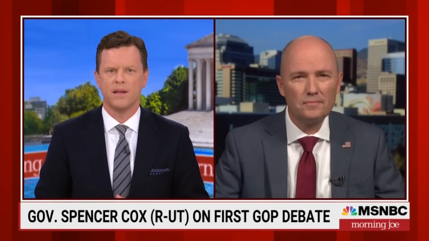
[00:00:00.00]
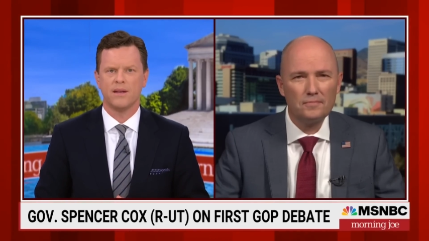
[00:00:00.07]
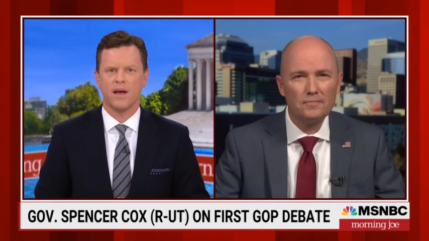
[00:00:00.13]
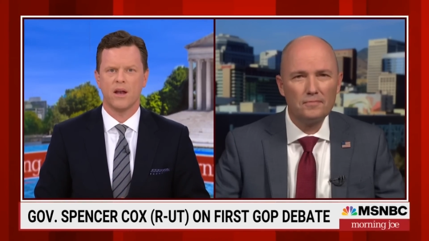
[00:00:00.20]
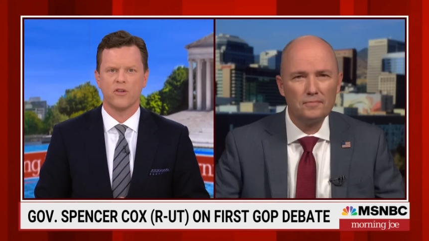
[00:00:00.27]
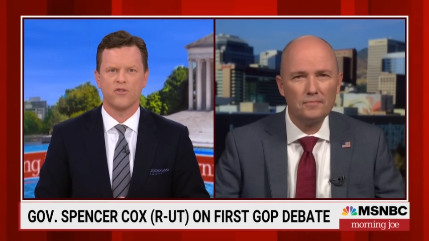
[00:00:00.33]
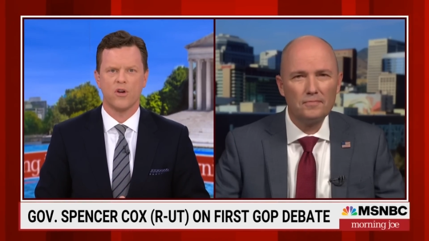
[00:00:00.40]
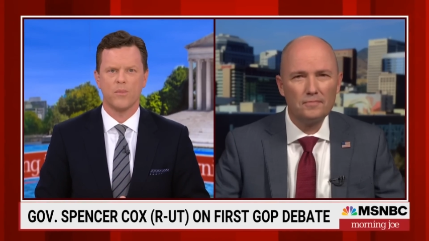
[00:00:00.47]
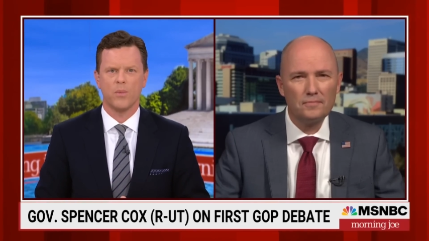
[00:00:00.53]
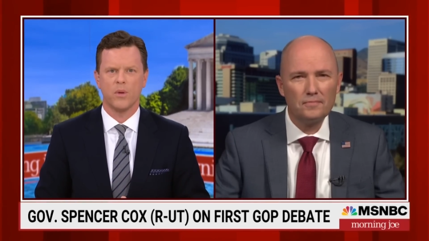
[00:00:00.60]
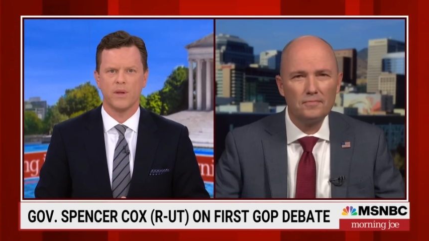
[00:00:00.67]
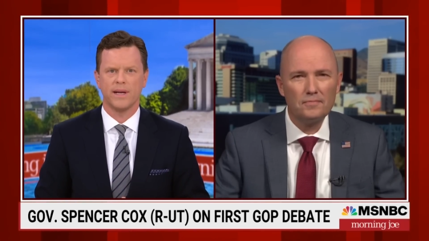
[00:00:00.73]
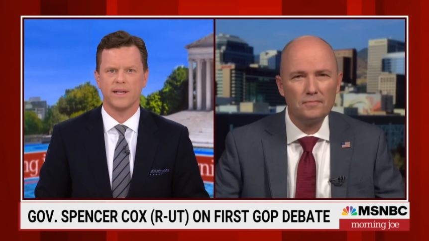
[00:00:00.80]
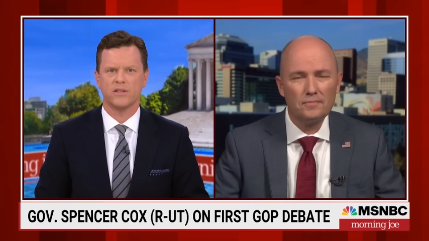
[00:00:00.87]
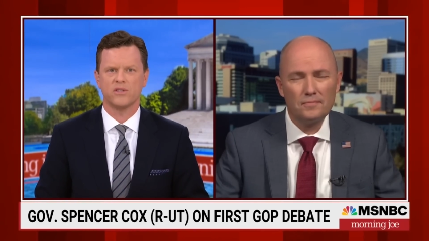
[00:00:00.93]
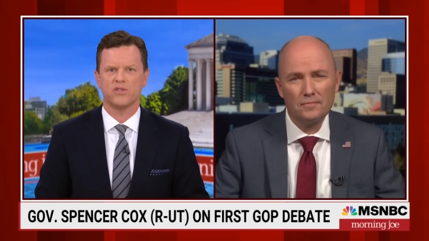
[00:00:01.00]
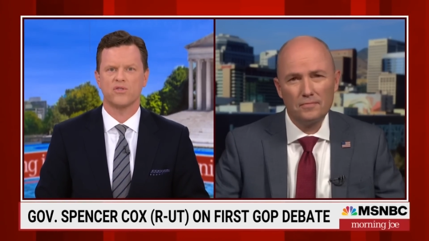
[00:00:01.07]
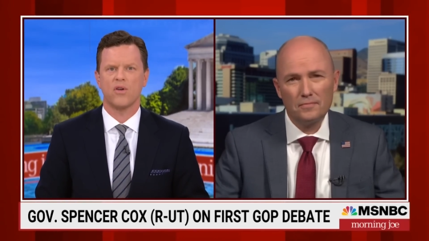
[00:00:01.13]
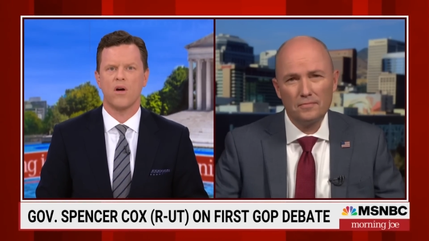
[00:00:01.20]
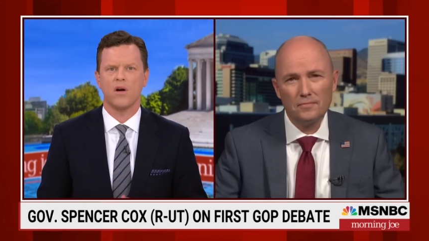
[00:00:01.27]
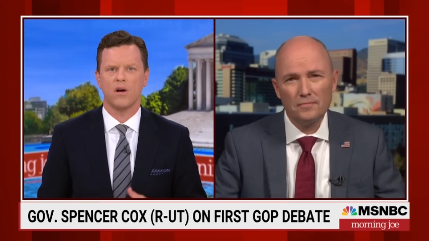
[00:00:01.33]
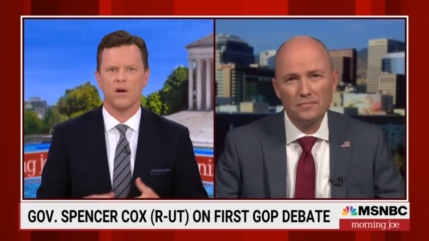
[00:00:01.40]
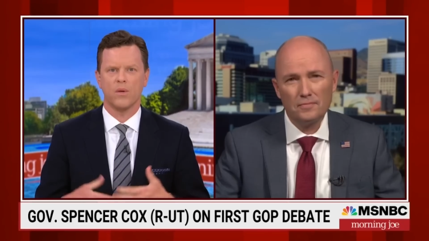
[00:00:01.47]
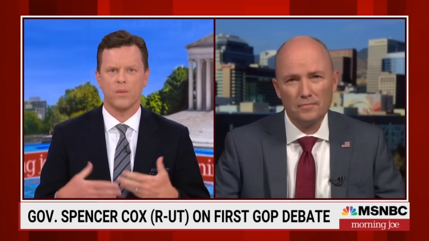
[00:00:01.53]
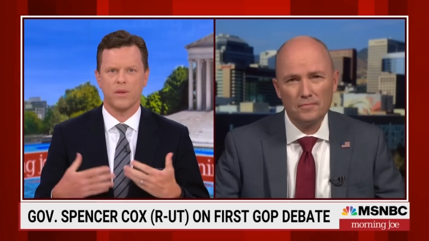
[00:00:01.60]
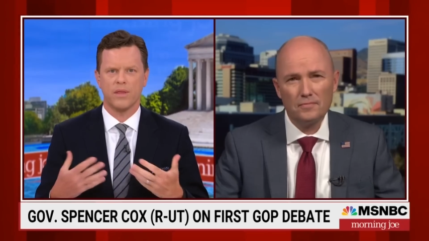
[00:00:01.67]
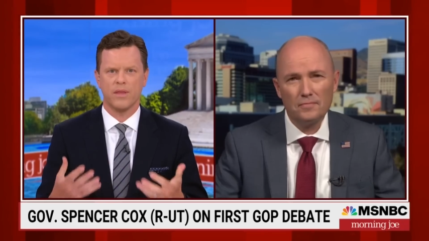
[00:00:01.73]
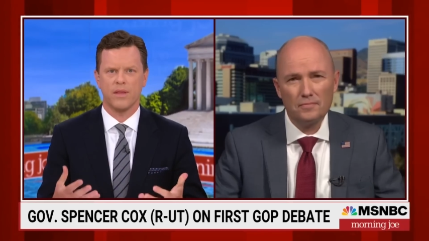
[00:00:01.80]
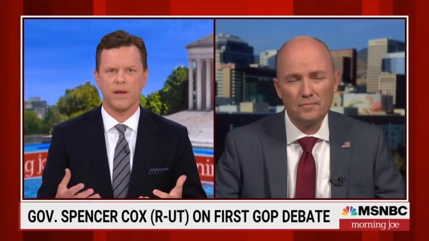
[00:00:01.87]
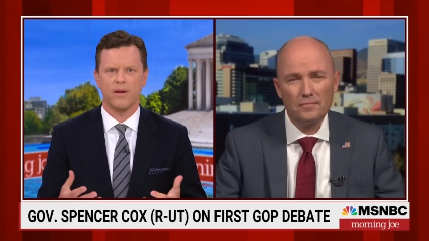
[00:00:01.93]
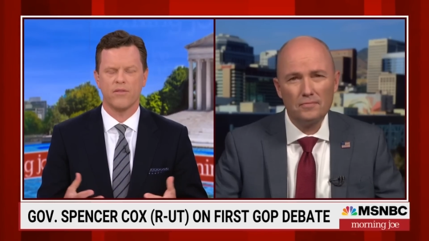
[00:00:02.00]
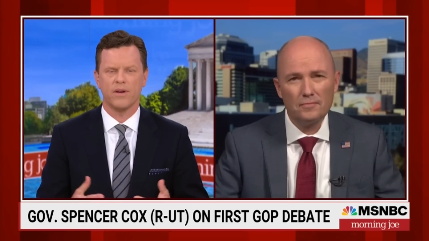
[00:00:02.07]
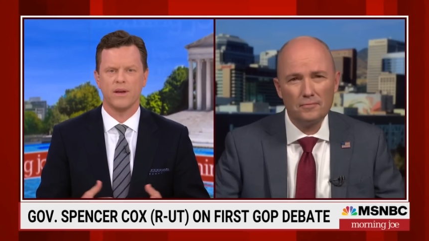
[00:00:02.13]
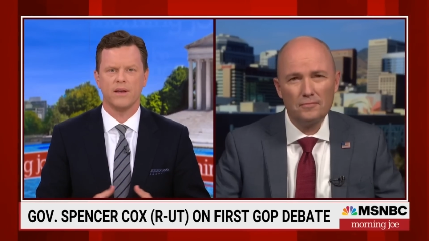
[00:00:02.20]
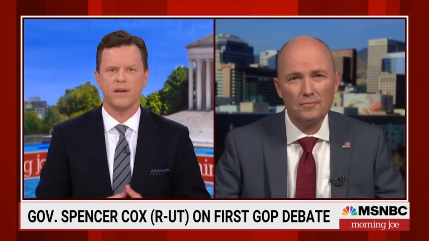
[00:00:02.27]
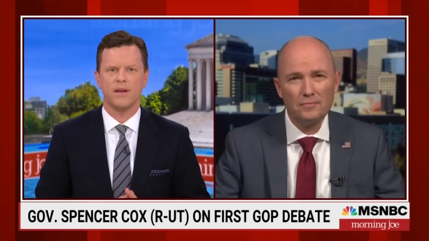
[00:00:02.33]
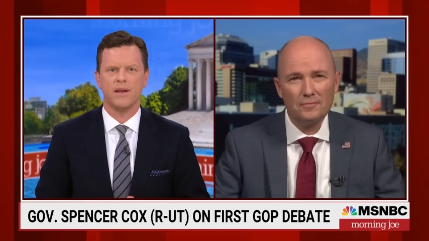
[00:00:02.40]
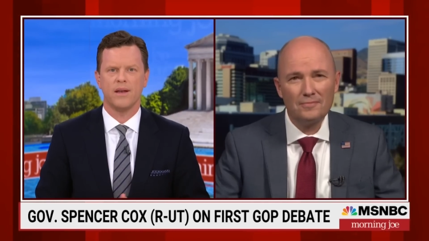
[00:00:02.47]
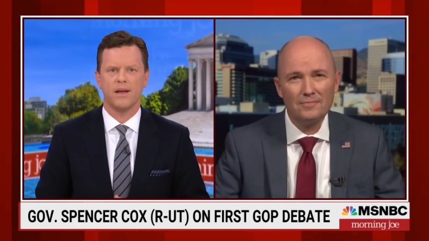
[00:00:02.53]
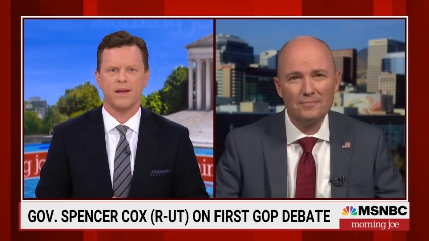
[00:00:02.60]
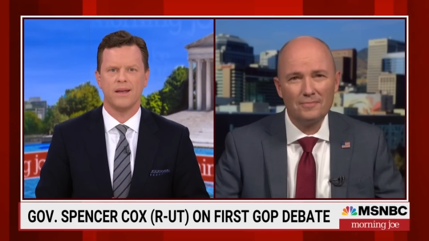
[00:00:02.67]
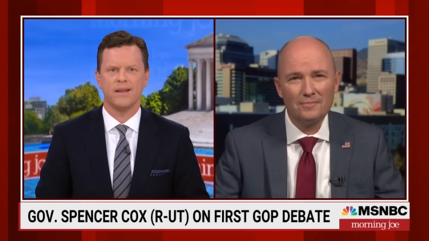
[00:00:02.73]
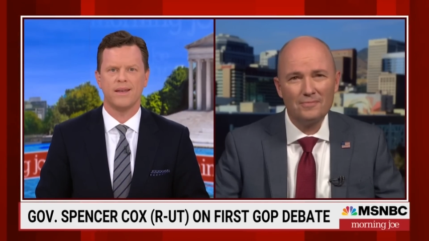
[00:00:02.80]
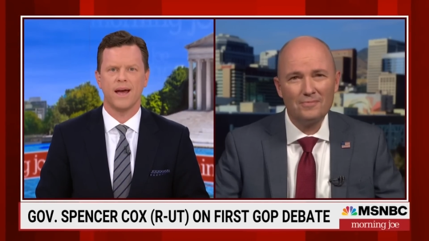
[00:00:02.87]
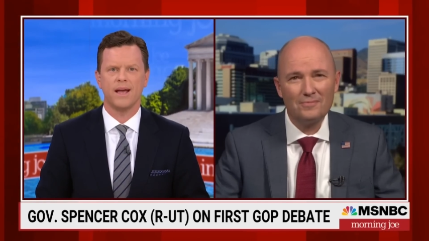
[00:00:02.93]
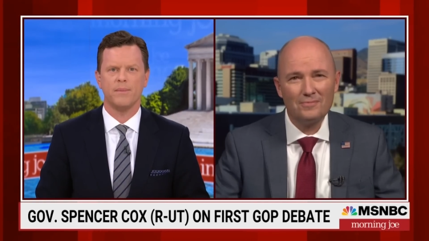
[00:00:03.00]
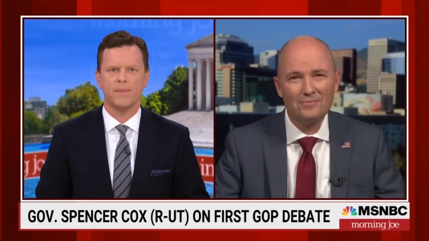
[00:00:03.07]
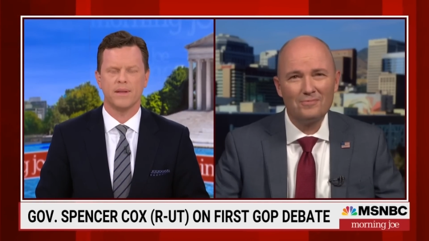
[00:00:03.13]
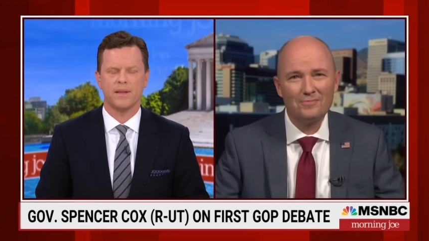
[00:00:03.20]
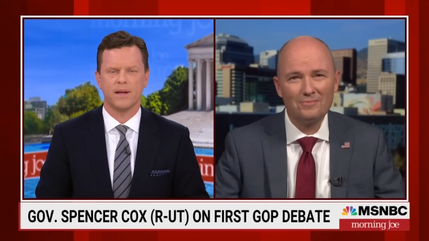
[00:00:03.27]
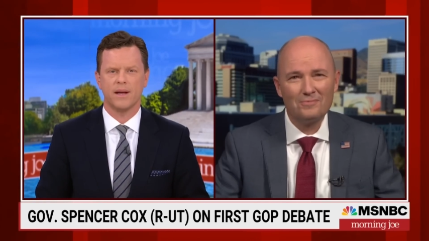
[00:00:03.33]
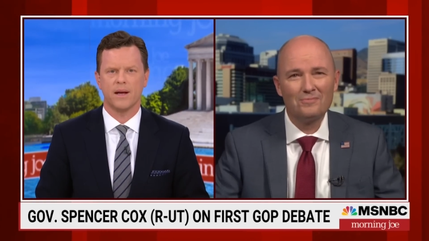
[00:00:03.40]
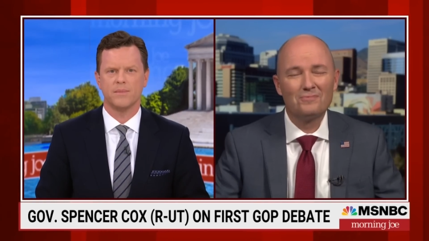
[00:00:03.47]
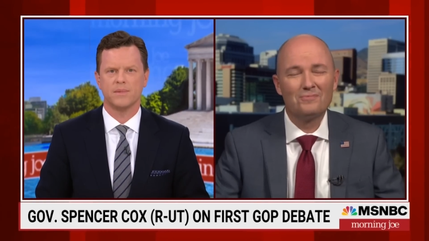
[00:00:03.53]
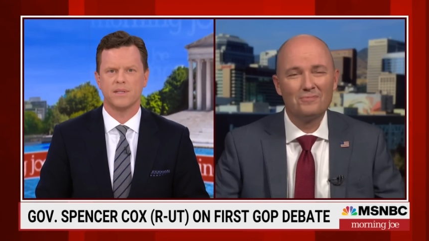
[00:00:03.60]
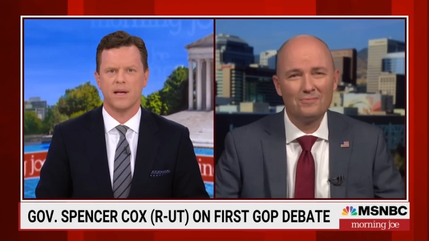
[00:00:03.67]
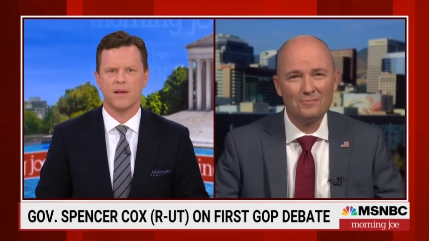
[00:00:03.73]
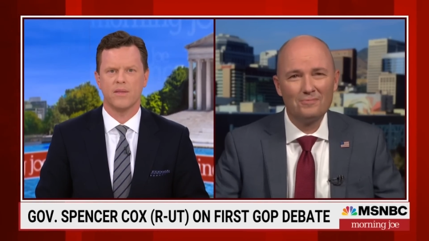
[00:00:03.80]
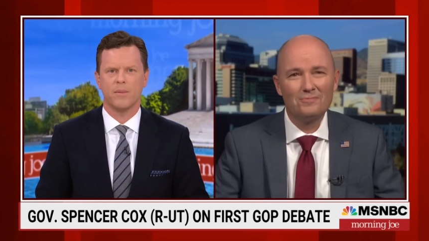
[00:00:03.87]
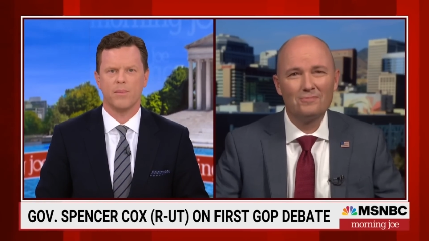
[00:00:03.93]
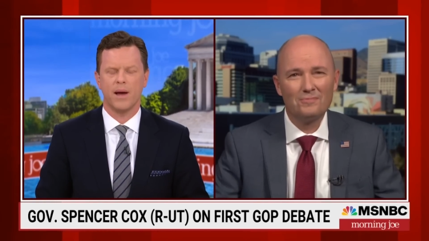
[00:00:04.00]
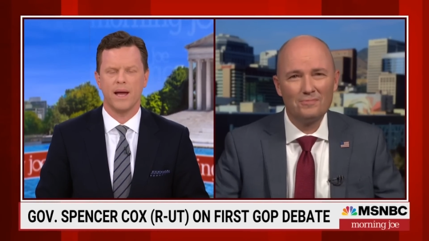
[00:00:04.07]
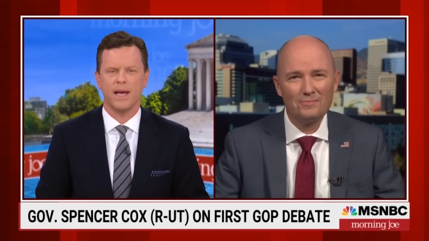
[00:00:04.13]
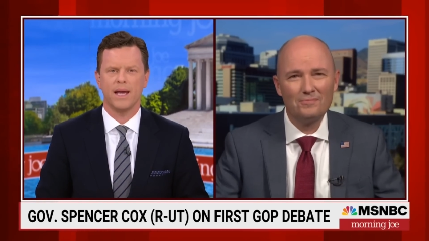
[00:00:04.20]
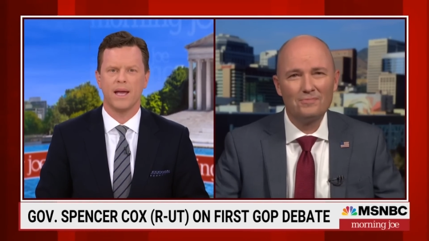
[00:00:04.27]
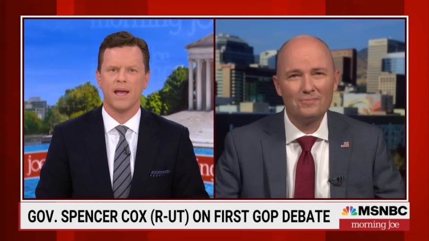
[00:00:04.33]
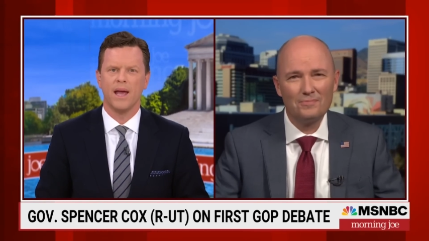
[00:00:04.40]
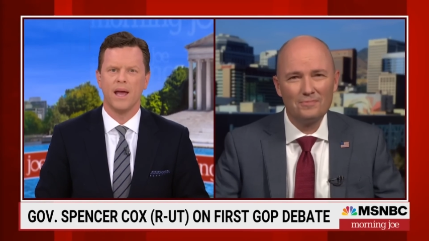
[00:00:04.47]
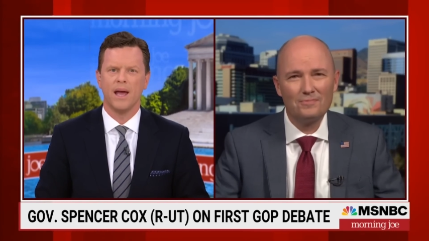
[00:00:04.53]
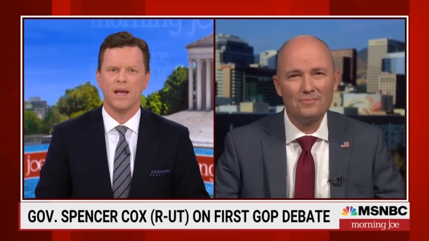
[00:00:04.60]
Speaker 1: Donald Trump only gets stronger with every indictment that comes down the pike?